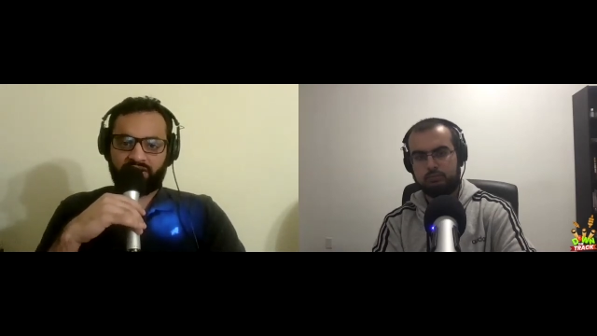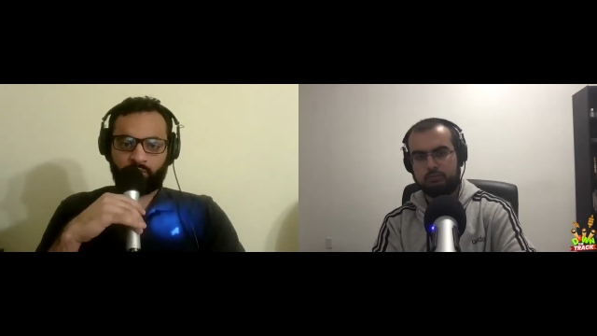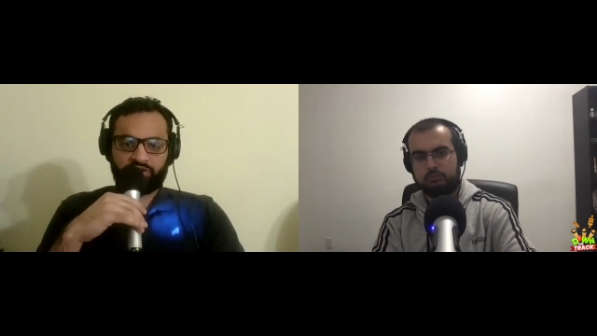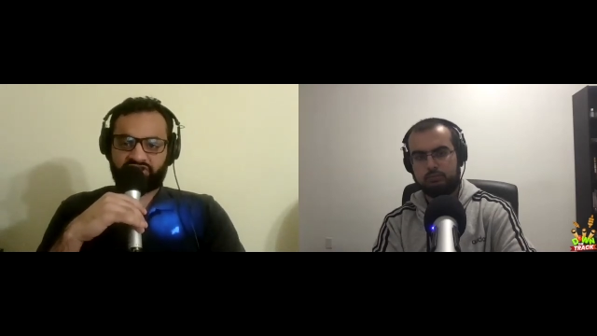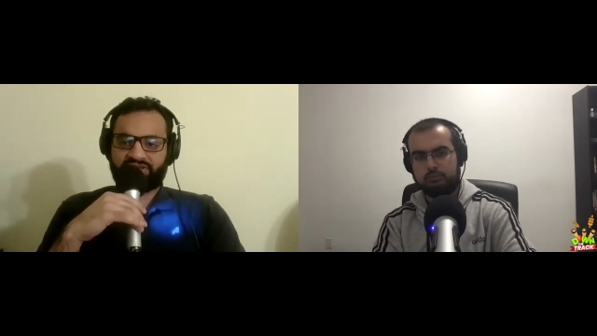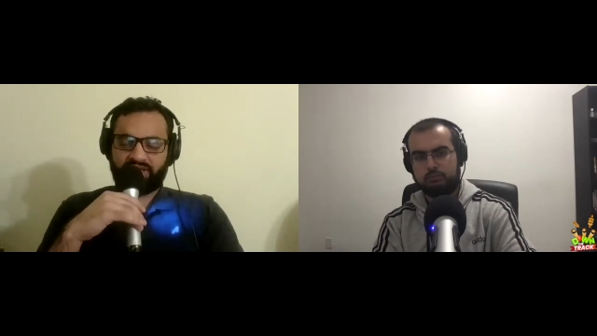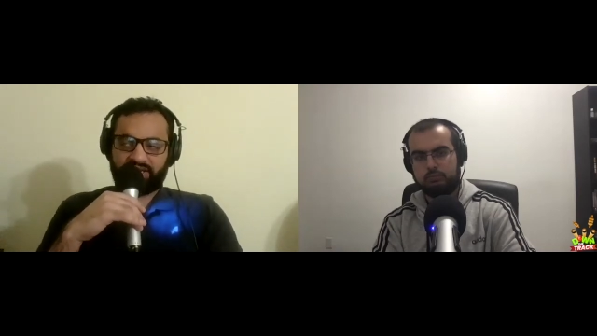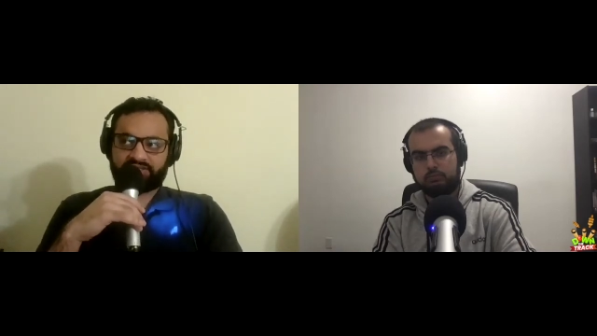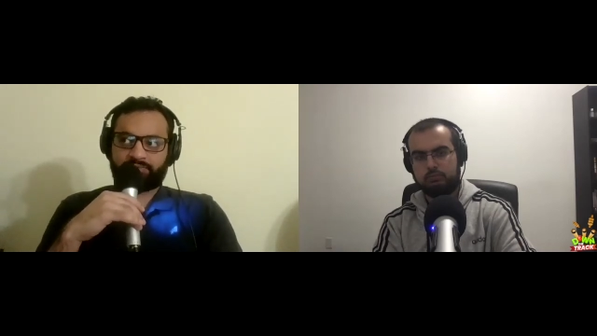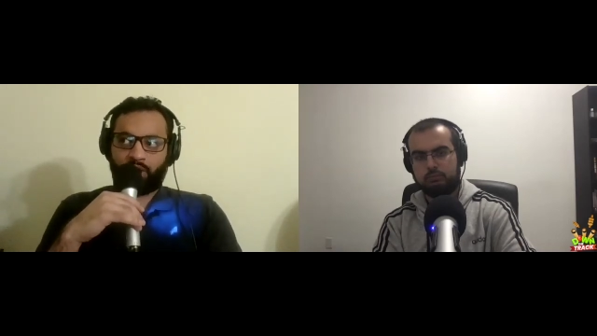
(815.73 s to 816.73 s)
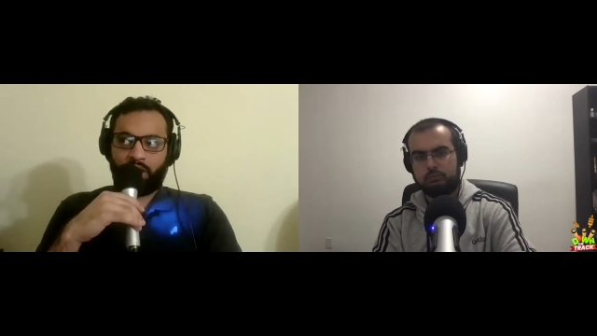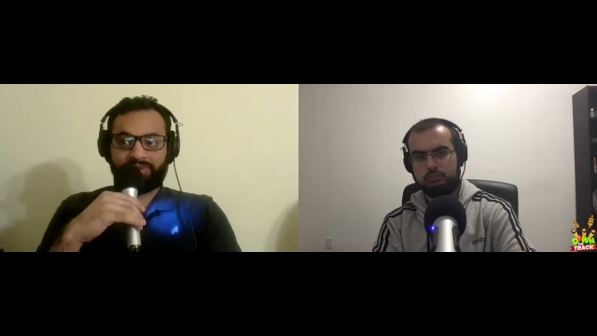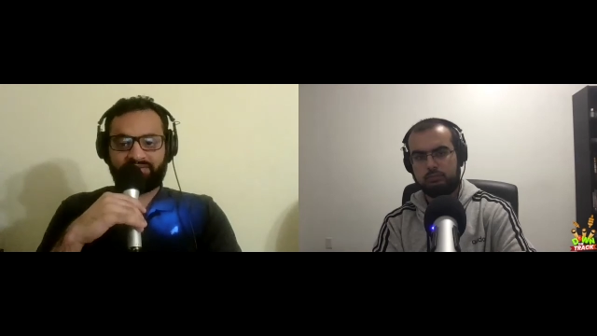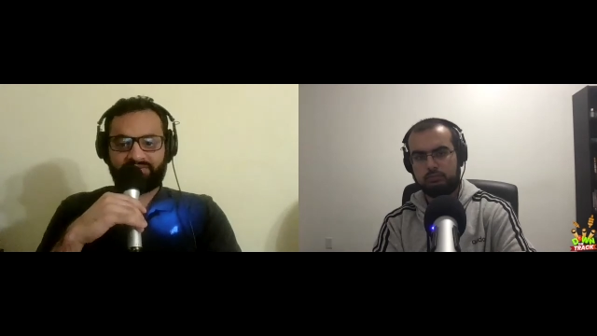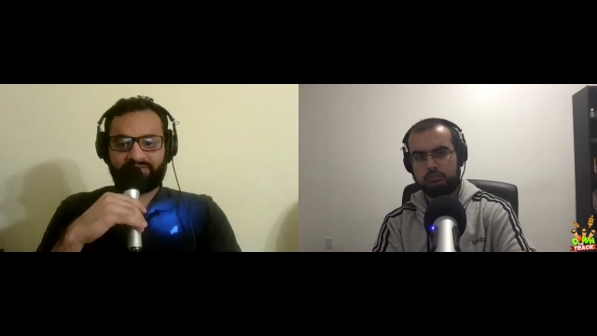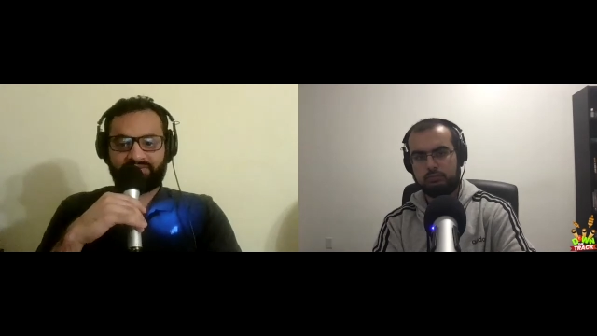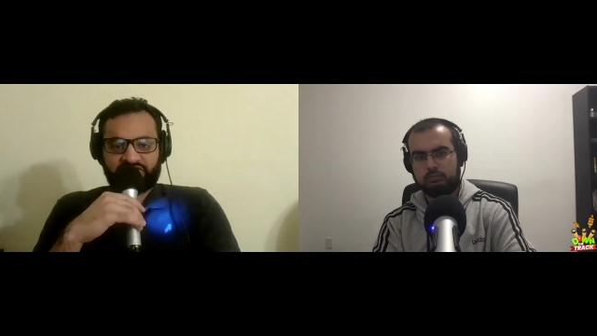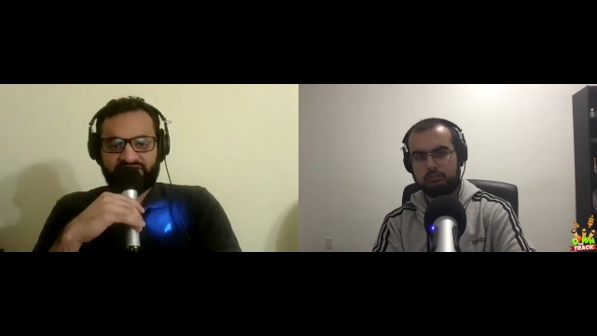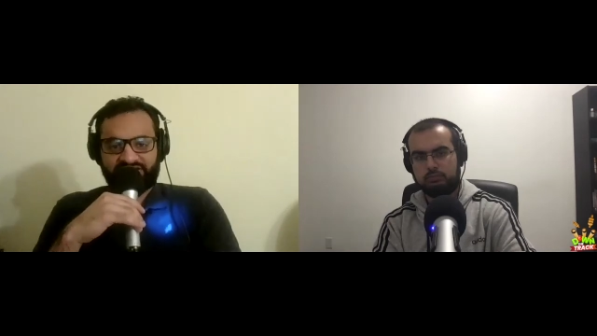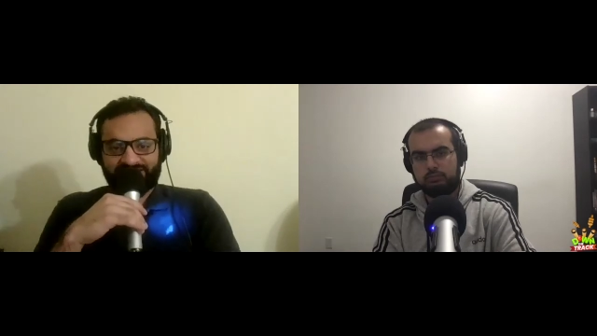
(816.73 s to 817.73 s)
Speaker 1: which is probably even the
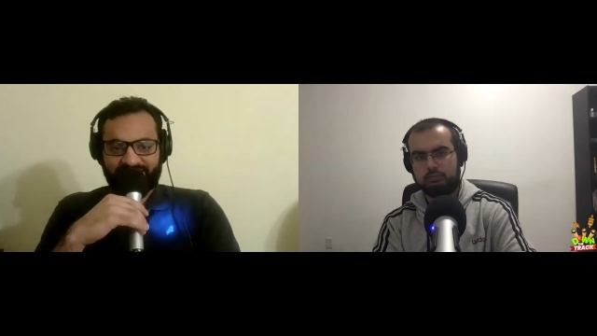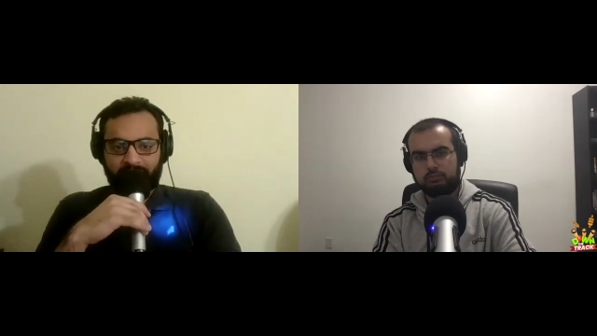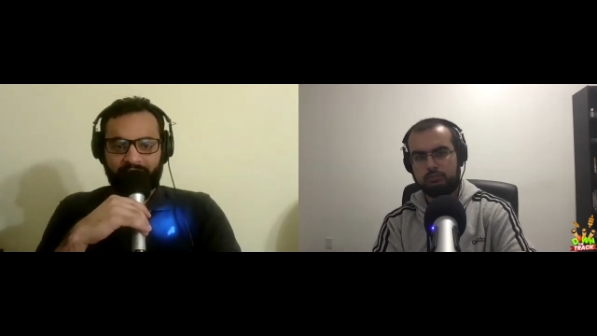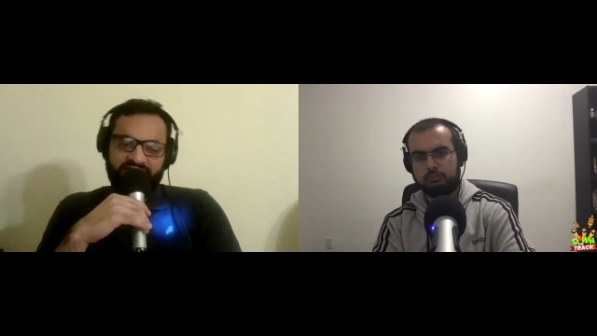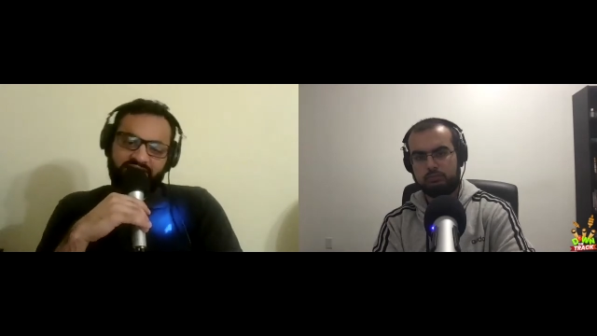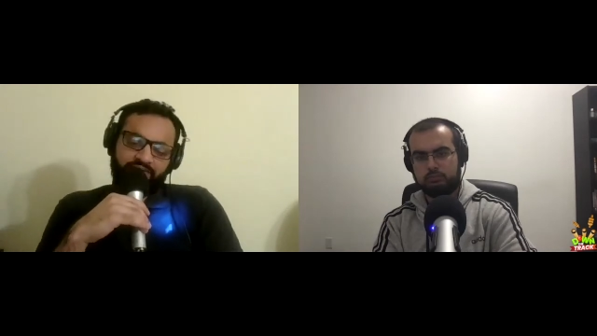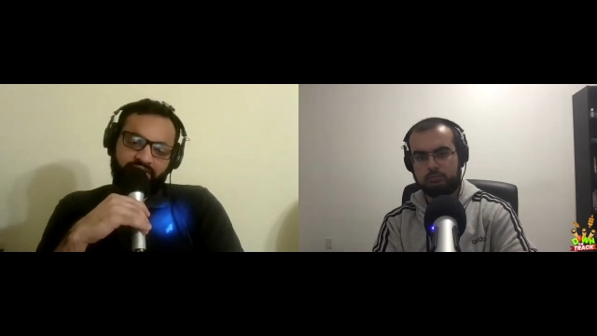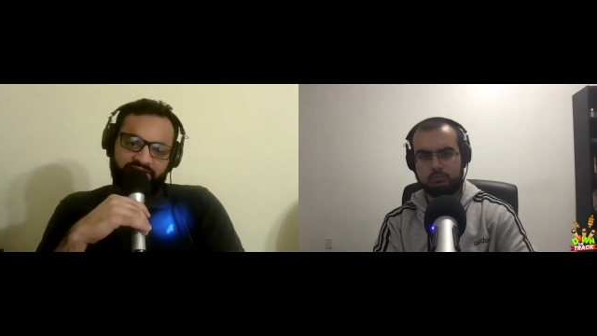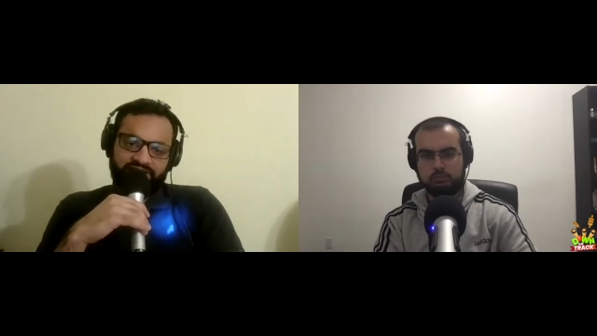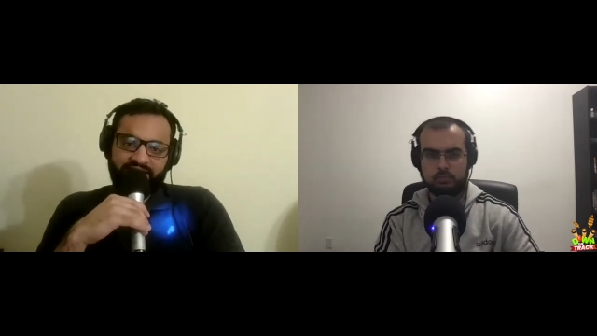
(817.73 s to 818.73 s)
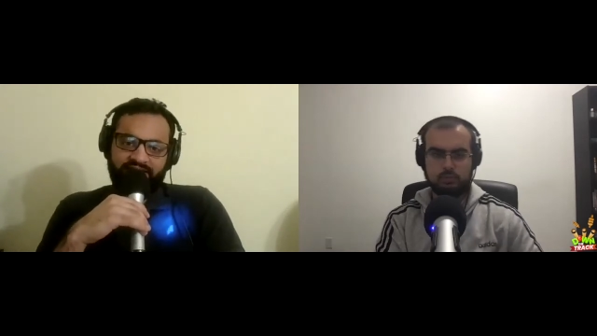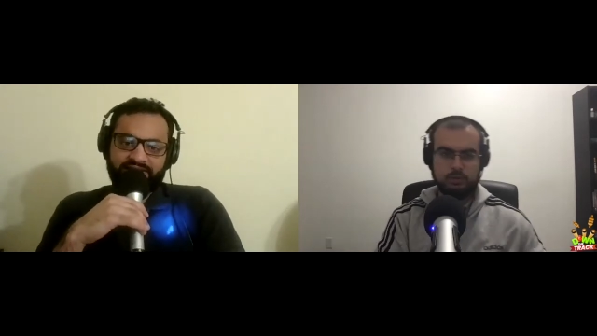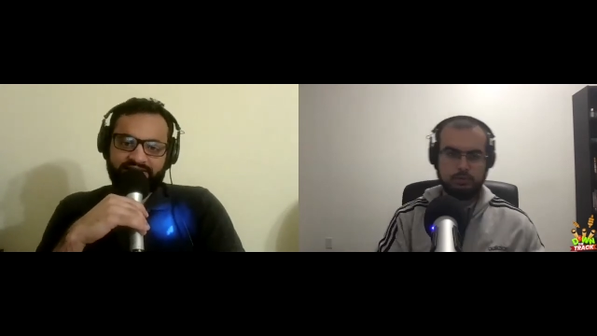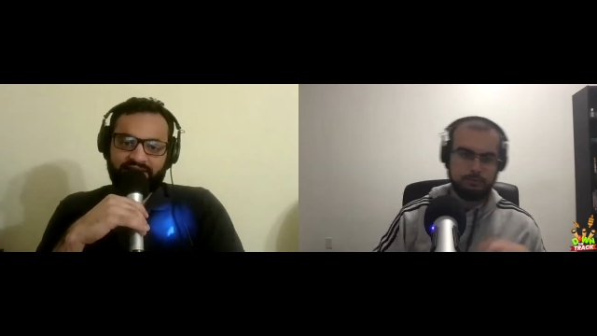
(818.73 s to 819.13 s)
first innings that they missed, and even in the second innings that they